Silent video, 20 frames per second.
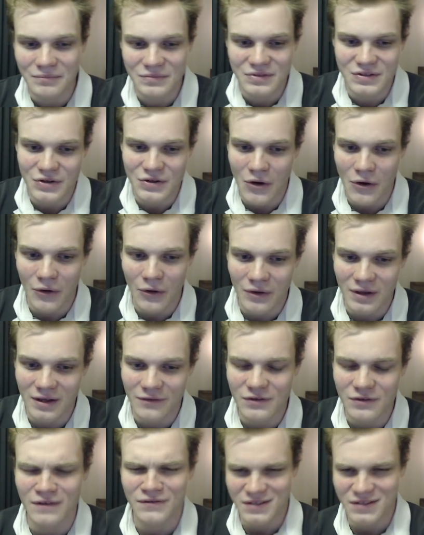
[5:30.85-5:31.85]
So
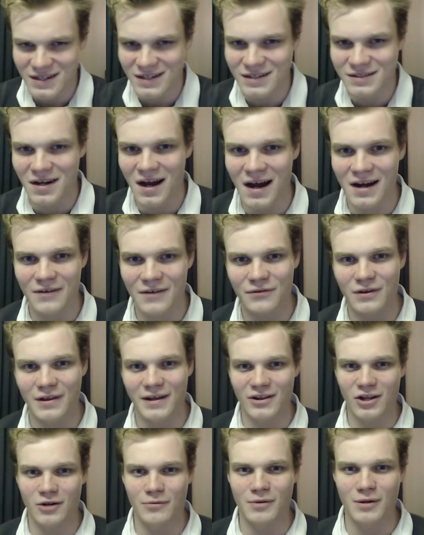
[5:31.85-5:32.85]
if she died, I feel
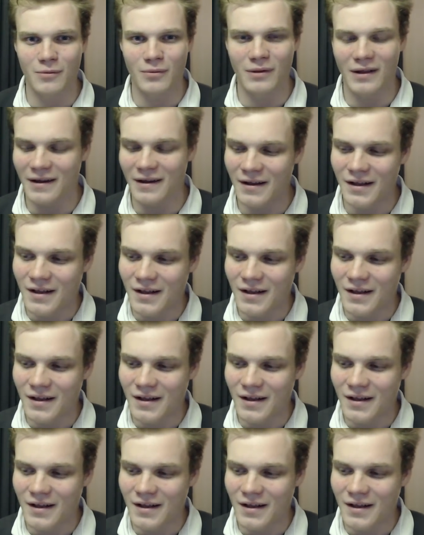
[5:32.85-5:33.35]
like a lot of people would be like,